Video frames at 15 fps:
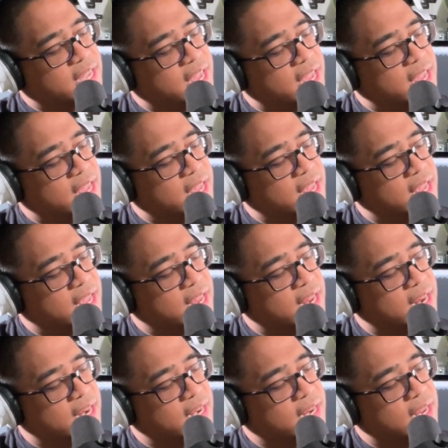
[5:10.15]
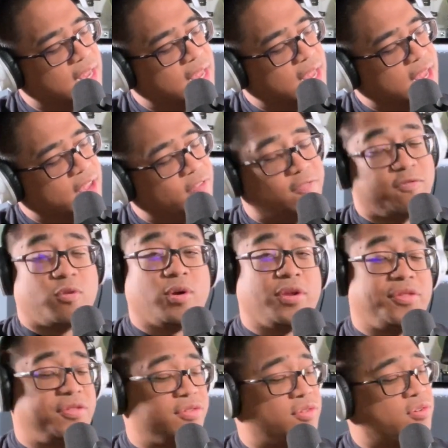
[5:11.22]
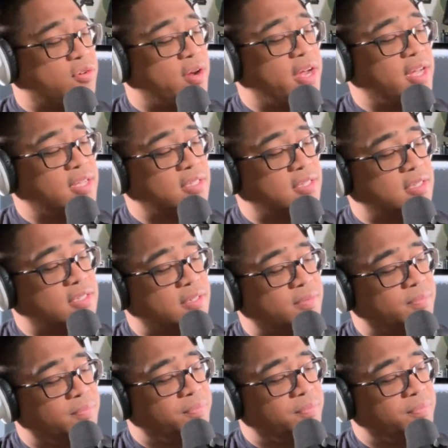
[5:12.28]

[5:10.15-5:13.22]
and fourth strings.